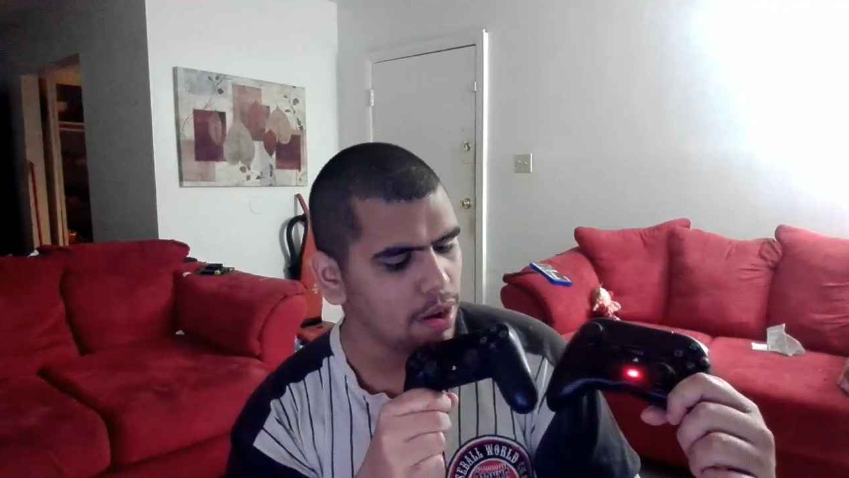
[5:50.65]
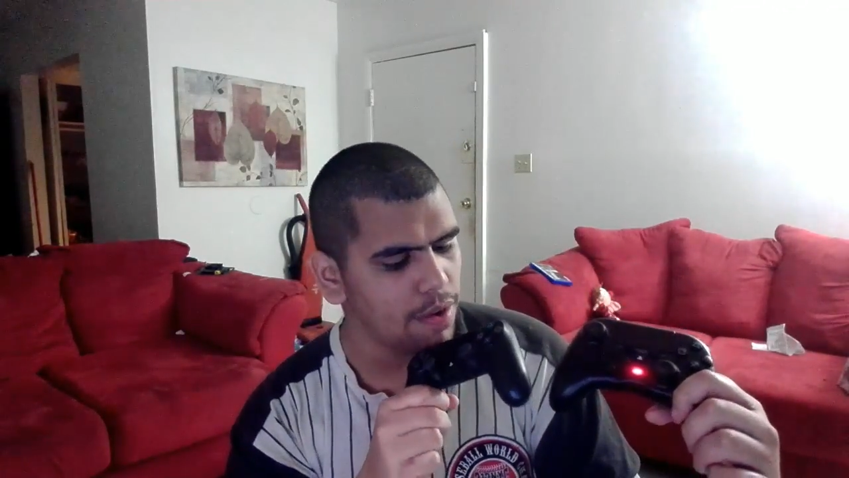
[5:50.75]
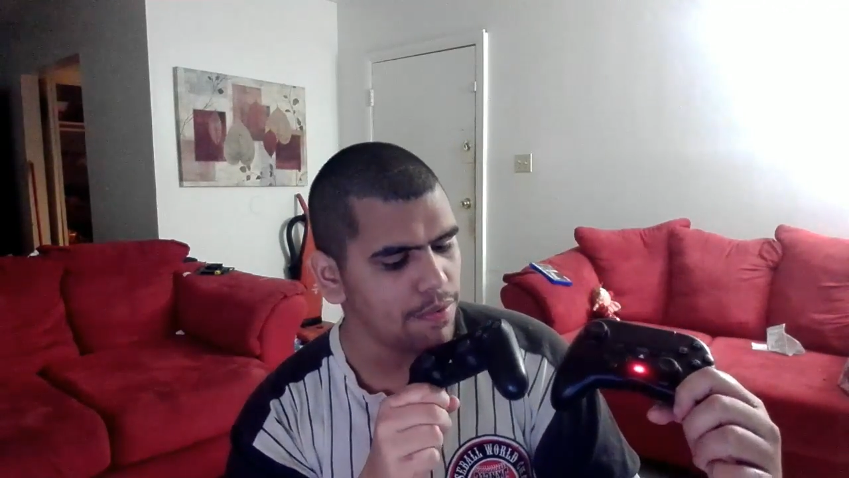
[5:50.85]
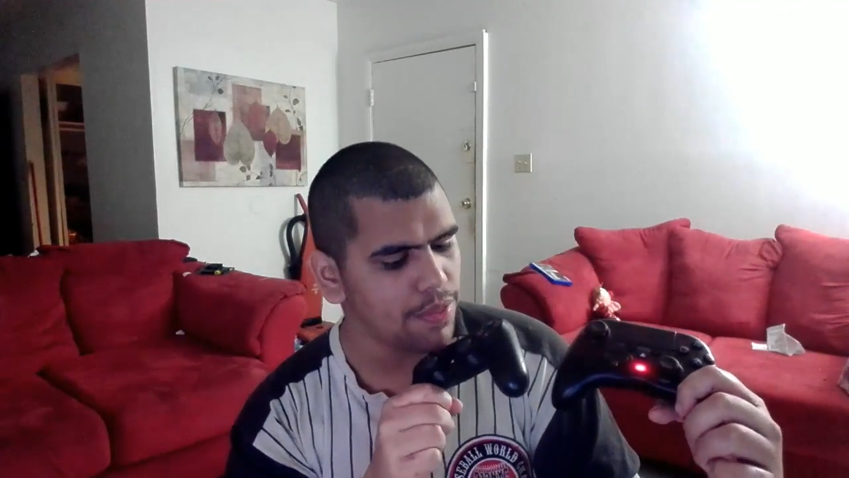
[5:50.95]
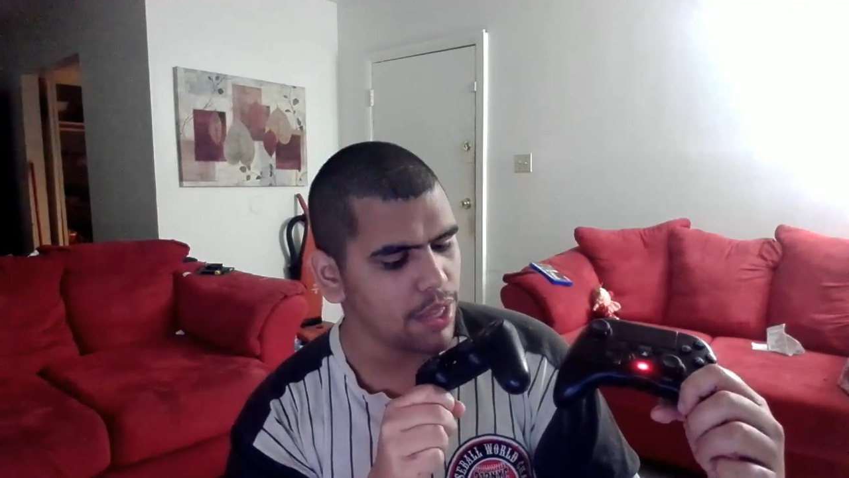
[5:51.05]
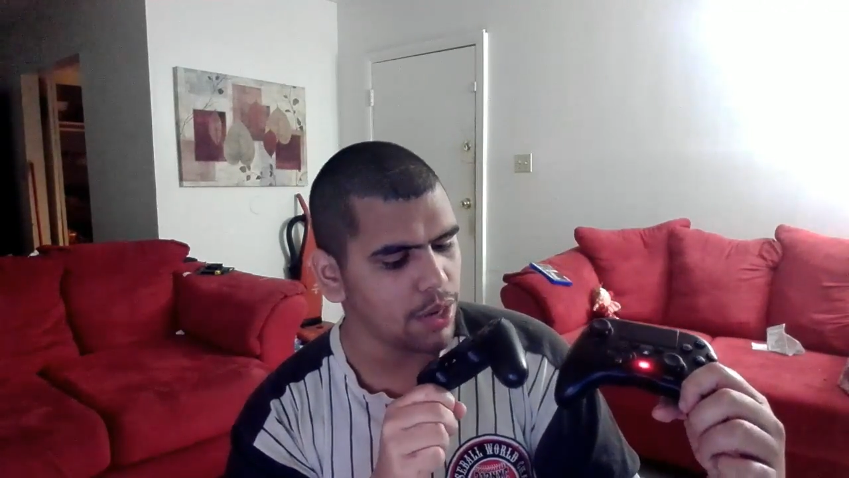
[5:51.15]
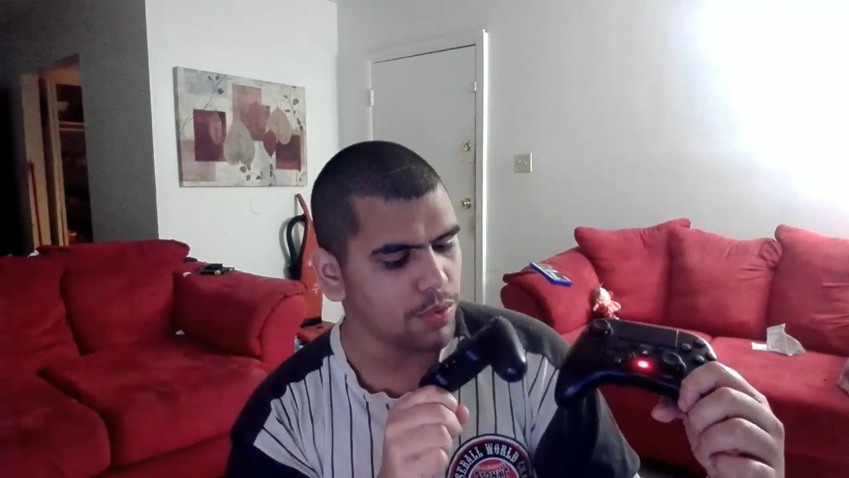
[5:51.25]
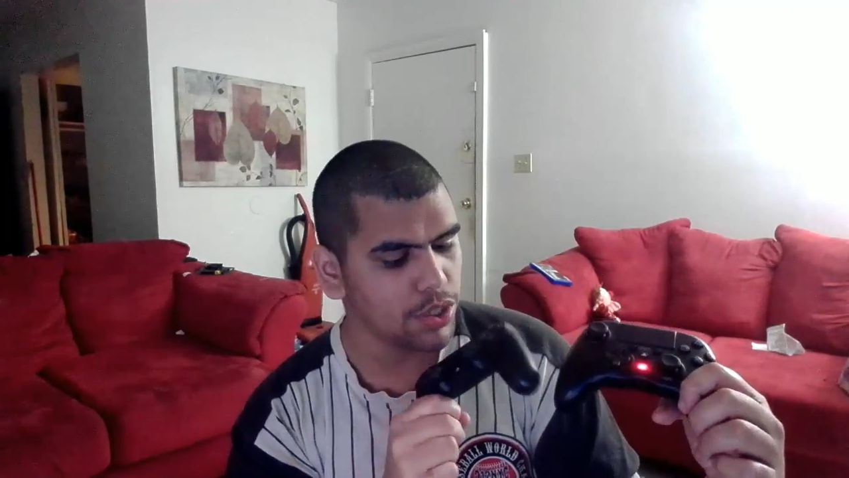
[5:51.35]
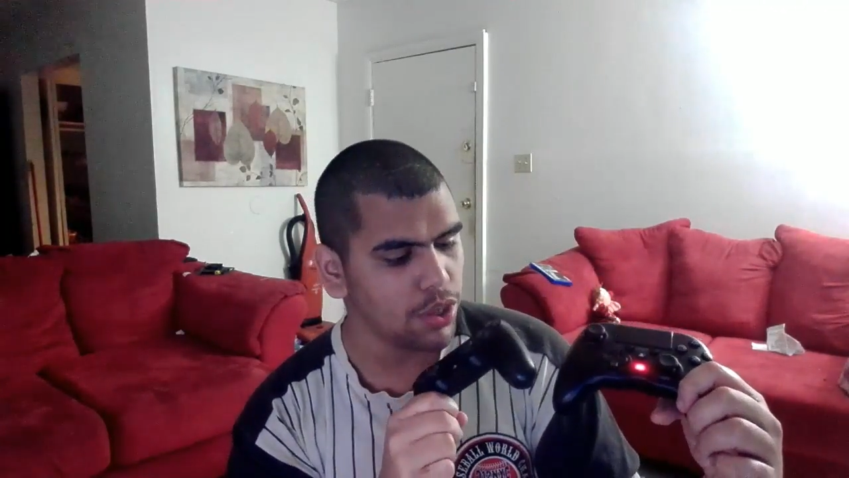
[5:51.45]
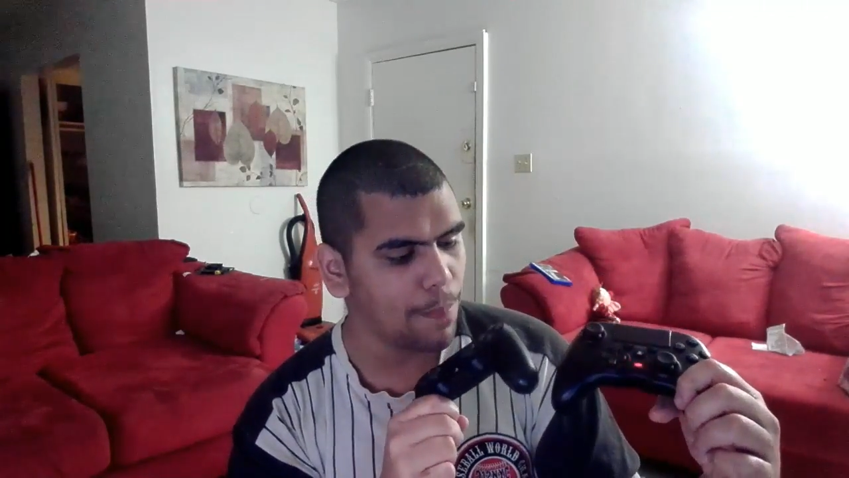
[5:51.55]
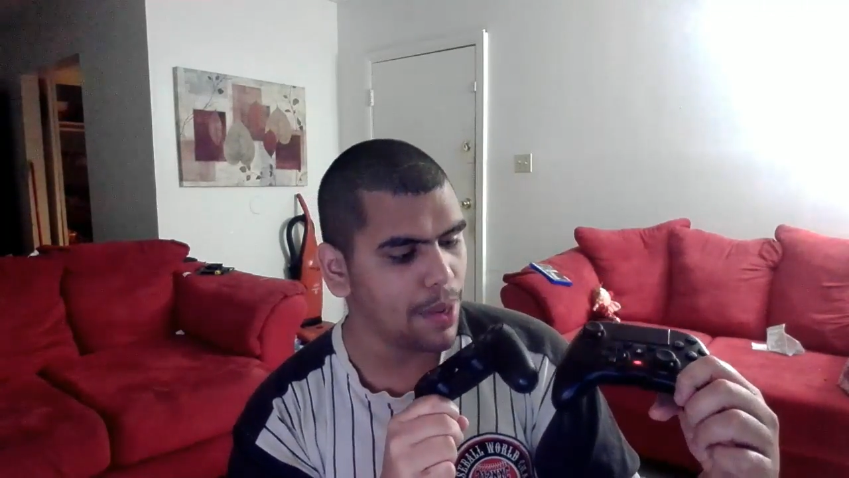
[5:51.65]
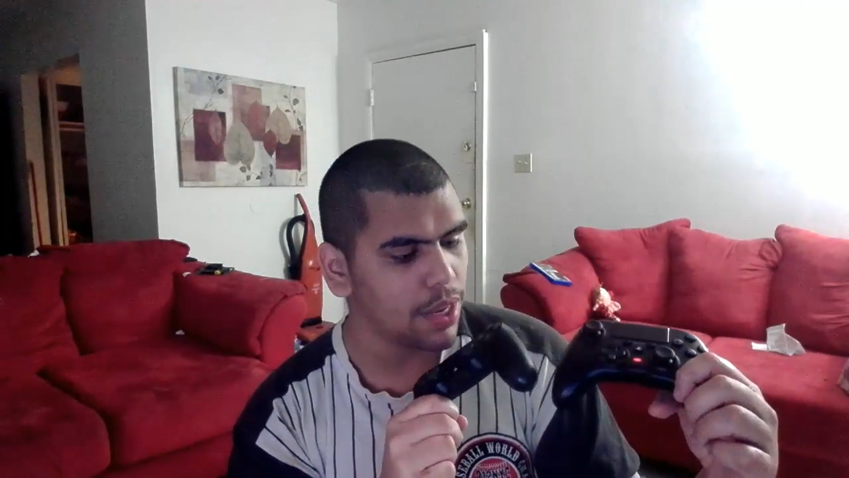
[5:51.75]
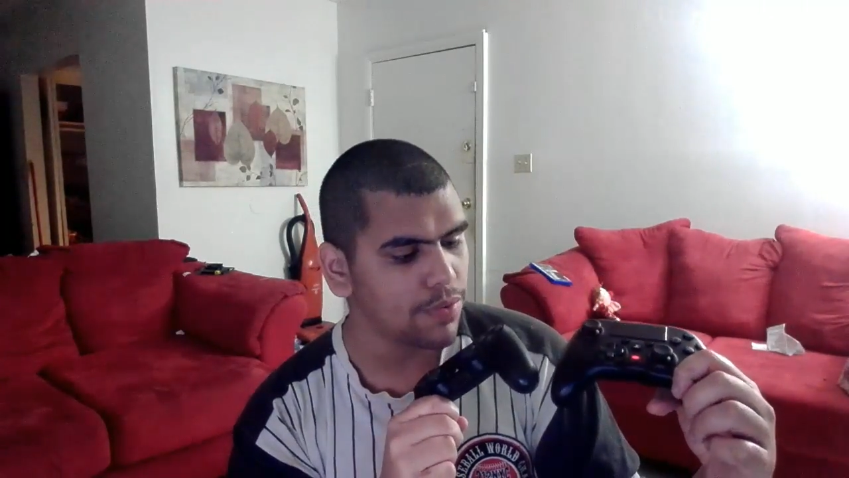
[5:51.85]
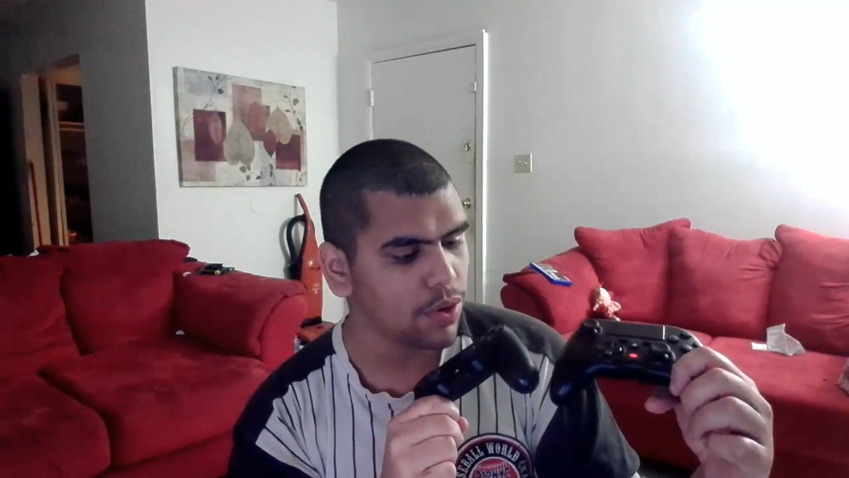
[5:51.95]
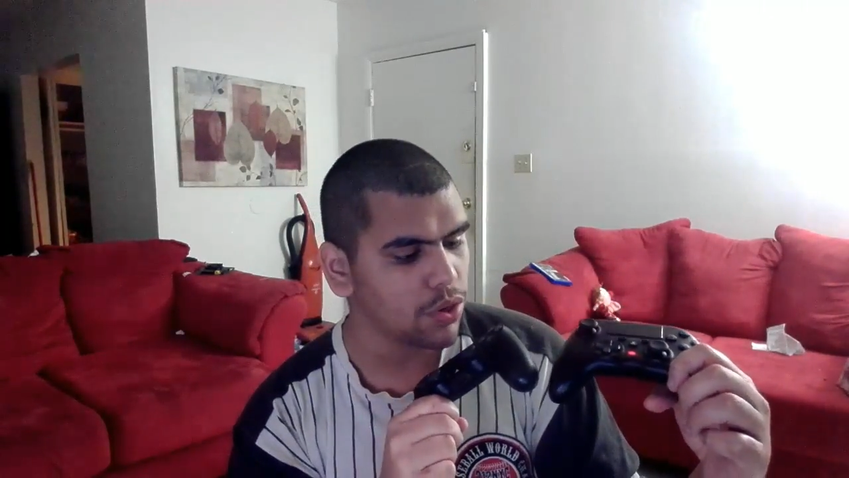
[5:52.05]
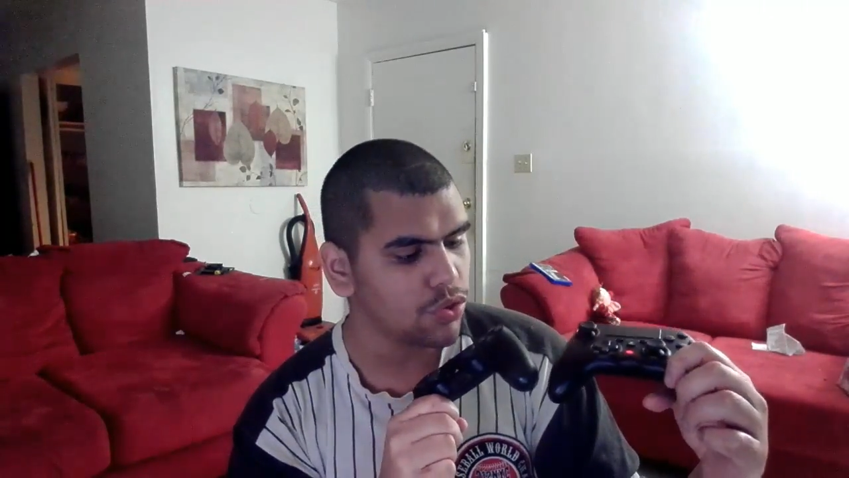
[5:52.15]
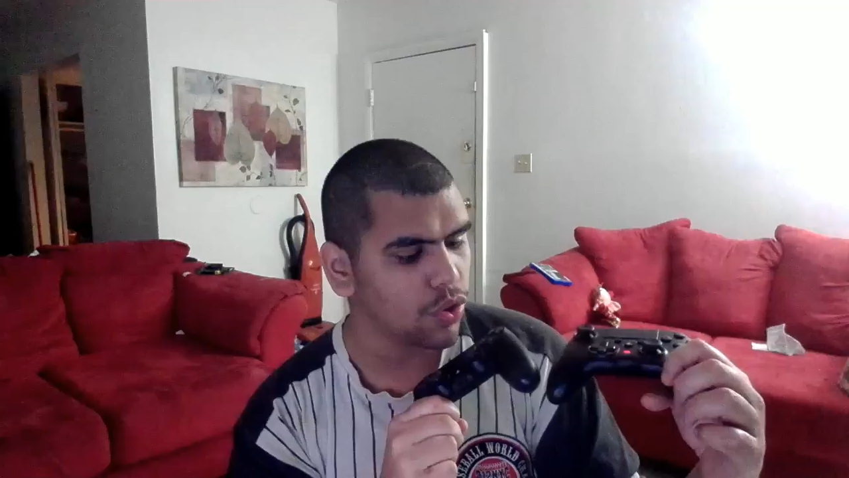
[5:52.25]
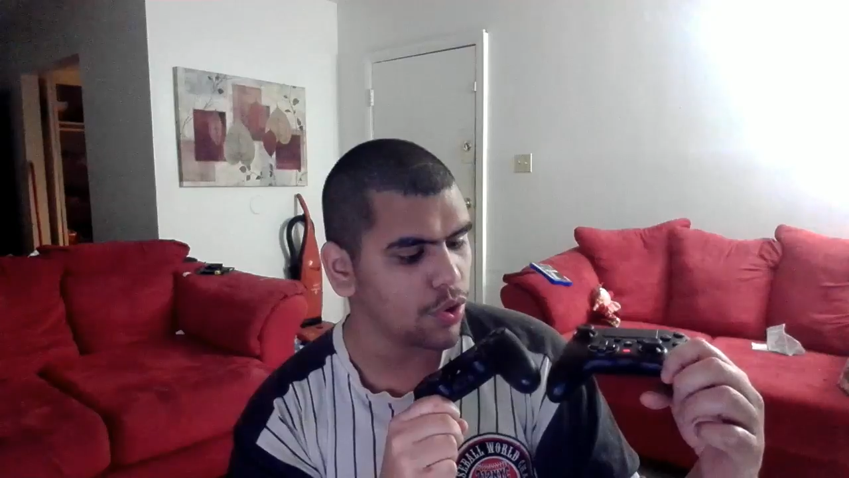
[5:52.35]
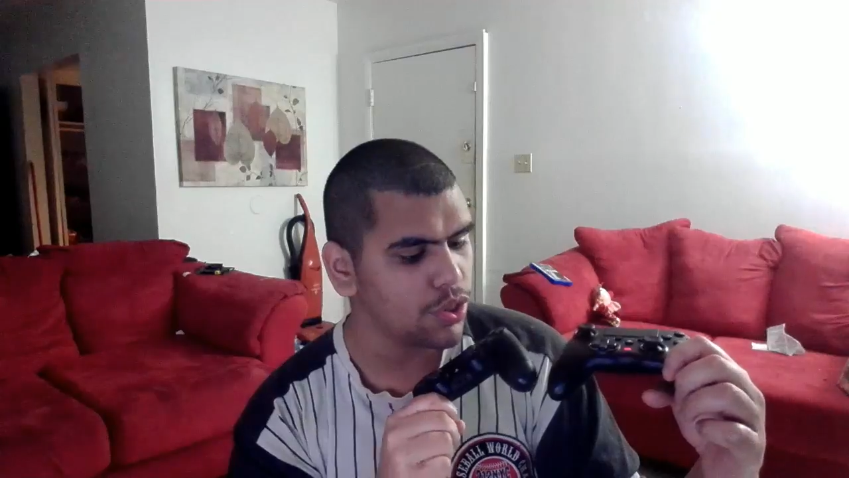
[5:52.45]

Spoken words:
of the original PS4 controller,